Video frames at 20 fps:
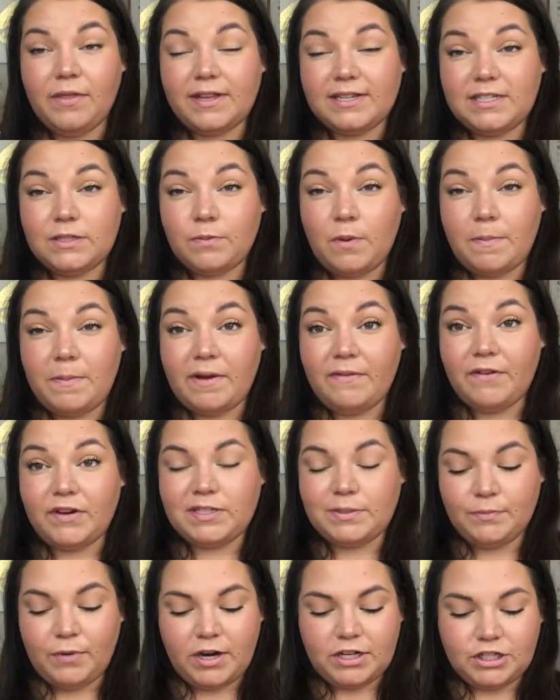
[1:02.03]
This is what my
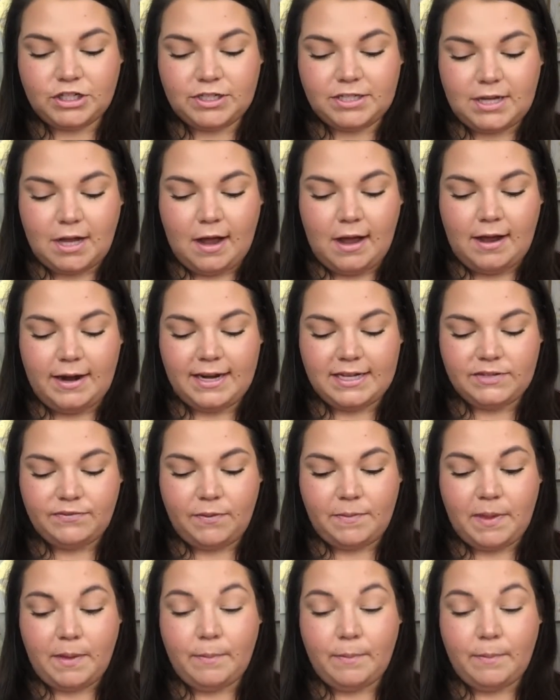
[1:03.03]
first impression's on. It's from